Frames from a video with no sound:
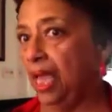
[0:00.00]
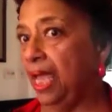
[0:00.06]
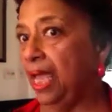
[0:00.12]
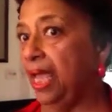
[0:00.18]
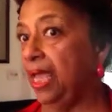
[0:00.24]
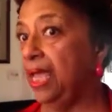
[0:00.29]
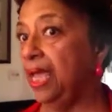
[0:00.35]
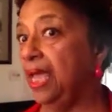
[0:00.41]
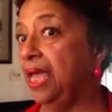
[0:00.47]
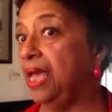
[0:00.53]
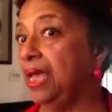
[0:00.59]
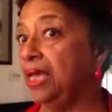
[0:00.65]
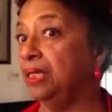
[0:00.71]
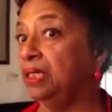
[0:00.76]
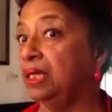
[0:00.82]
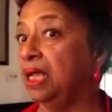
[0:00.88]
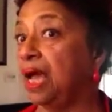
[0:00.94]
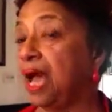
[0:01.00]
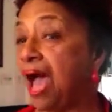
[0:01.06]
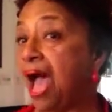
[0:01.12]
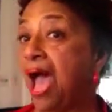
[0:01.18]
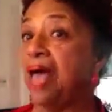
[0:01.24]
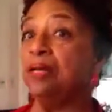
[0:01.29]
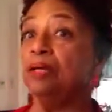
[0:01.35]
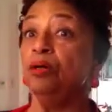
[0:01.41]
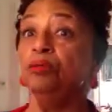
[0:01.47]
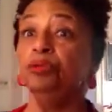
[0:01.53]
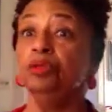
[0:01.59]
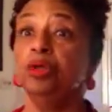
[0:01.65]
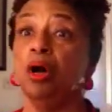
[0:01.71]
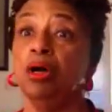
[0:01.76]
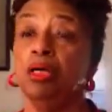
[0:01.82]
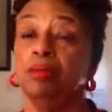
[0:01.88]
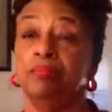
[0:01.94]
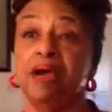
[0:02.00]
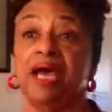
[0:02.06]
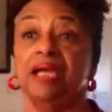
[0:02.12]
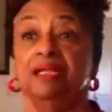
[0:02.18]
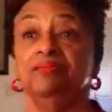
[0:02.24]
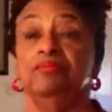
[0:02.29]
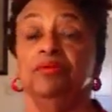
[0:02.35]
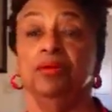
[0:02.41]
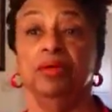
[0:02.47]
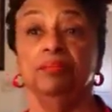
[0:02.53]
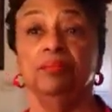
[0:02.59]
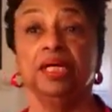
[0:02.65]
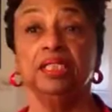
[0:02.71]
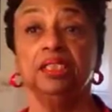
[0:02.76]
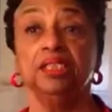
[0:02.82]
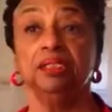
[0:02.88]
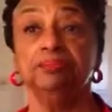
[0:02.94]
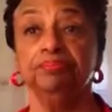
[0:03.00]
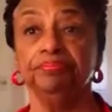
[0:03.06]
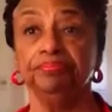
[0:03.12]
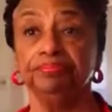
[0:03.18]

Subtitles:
And I don't talk about it very much